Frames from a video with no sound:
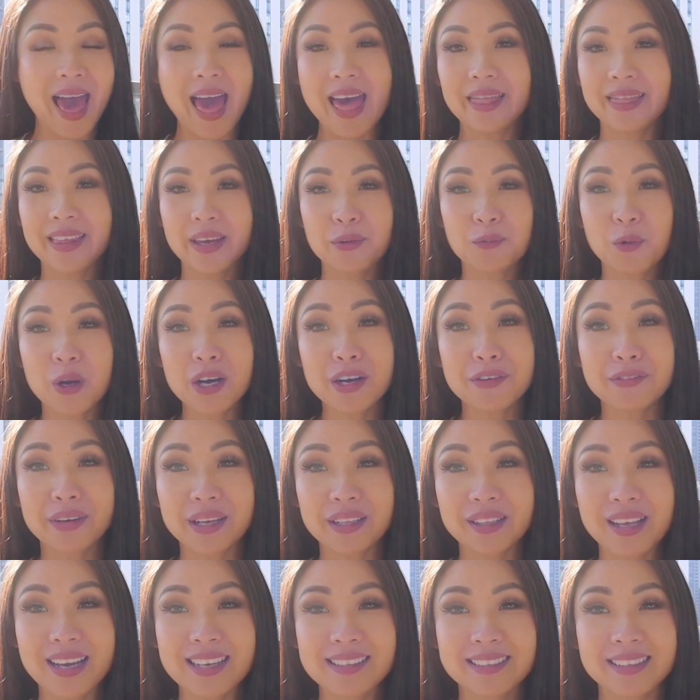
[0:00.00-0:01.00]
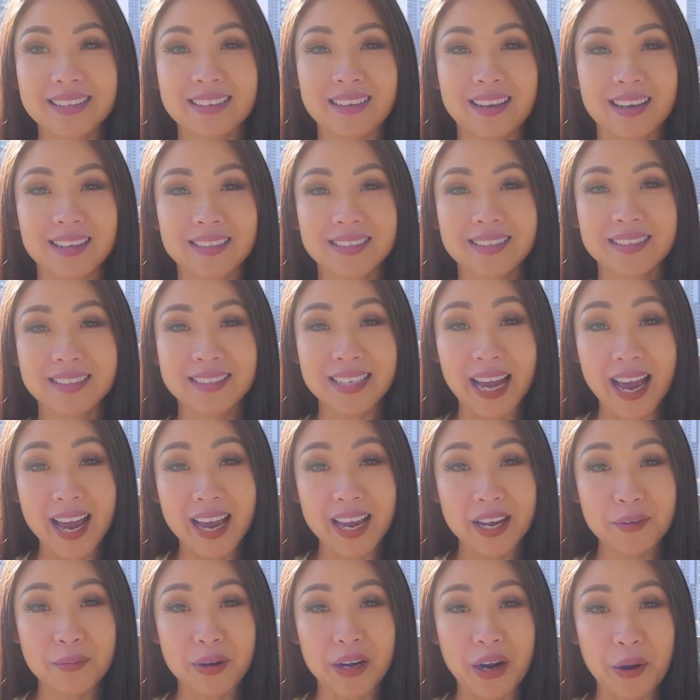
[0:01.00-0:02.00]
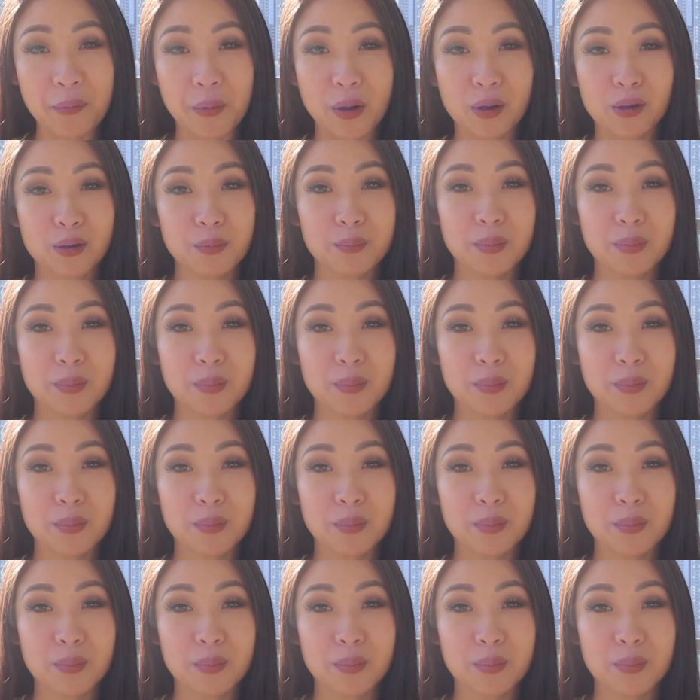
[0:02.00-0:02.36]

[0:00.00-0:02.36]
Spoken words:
And then what I realized the next day when I woke